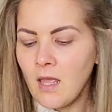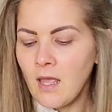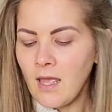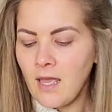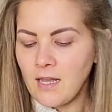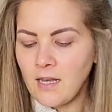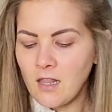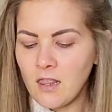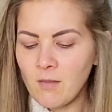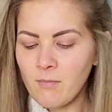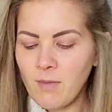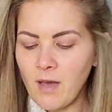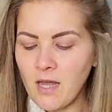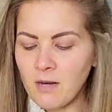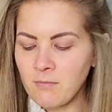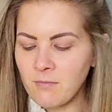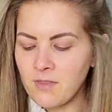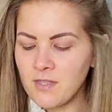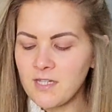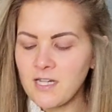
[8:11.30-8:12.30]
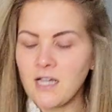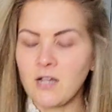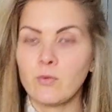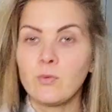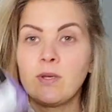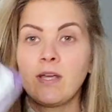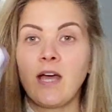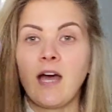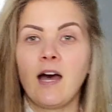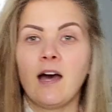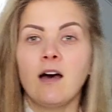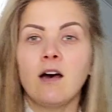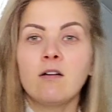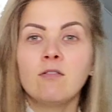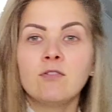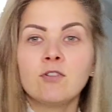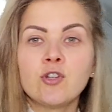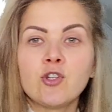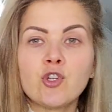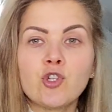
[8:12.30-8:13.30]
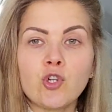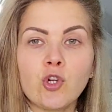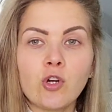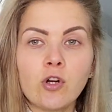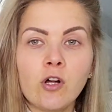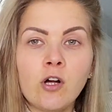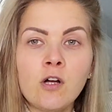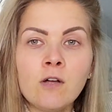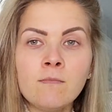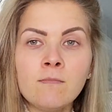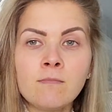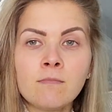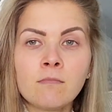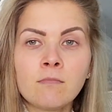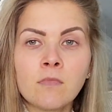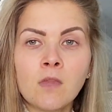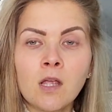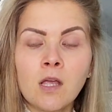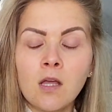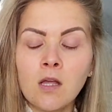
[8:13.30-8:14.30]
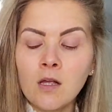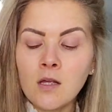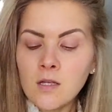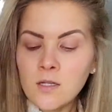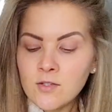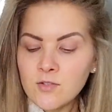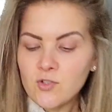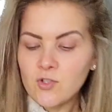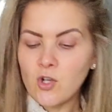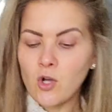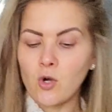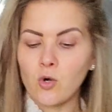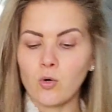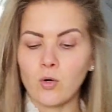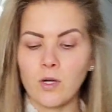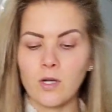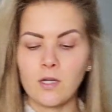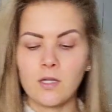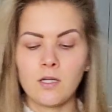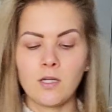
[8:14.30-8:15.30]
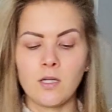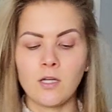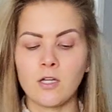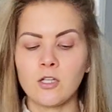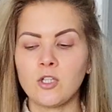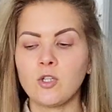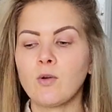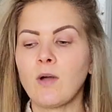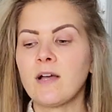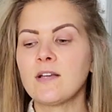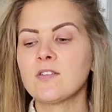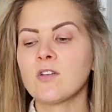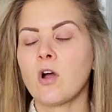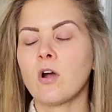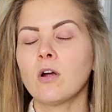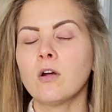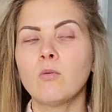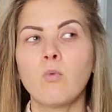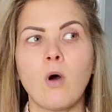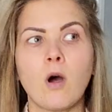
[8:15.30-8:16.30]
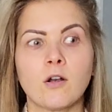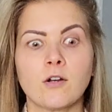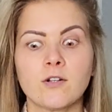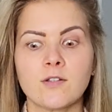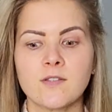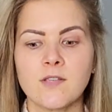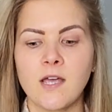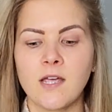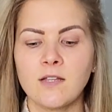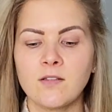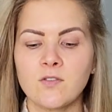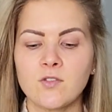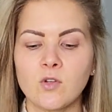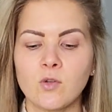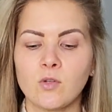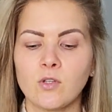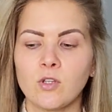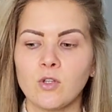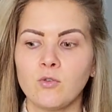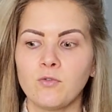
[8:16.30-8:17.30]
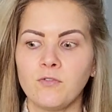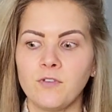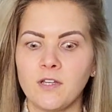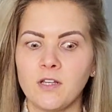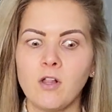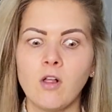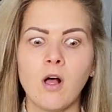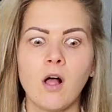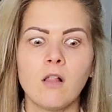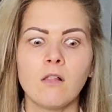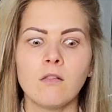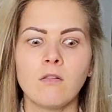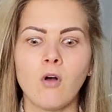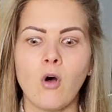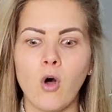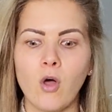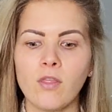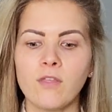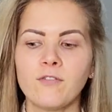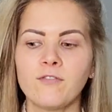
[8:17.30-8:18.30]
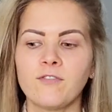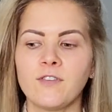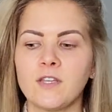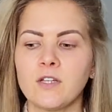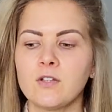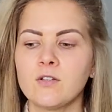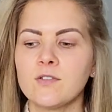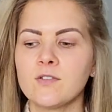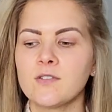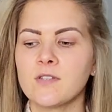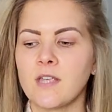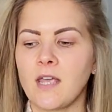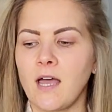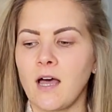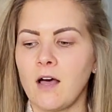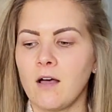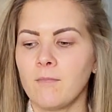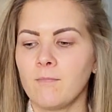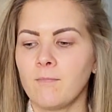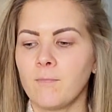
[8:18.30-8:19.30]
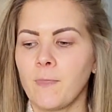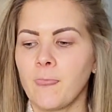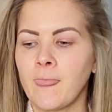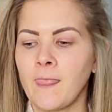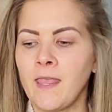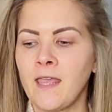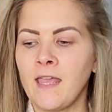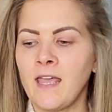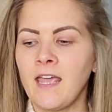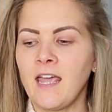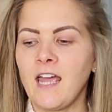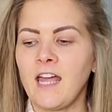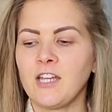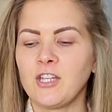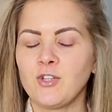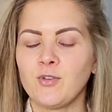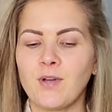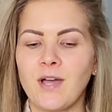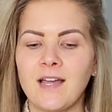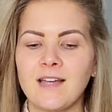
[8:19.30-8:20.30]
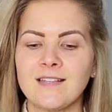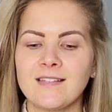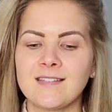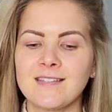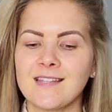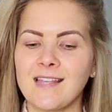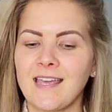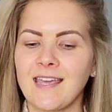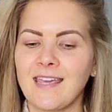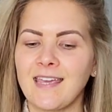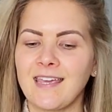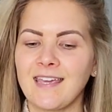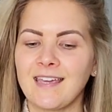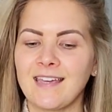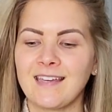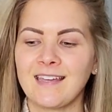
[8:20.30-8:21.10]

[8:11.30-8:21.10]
And on the bottom of the deck, we have journal. So you guys are a water sign, so you feel all the feels. And you guys like,